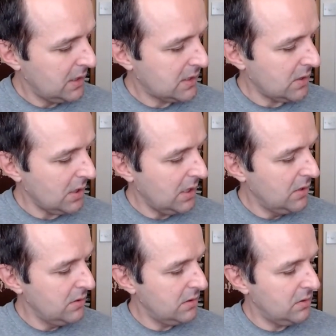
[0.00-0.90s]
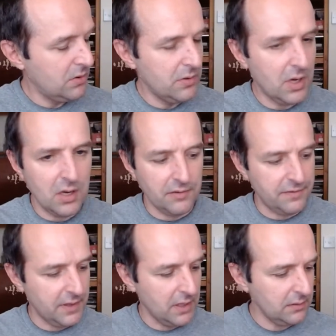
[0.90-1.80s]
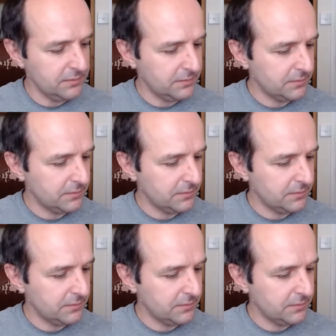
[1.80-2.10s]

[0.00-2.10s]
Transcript: It's got a Lunala figure.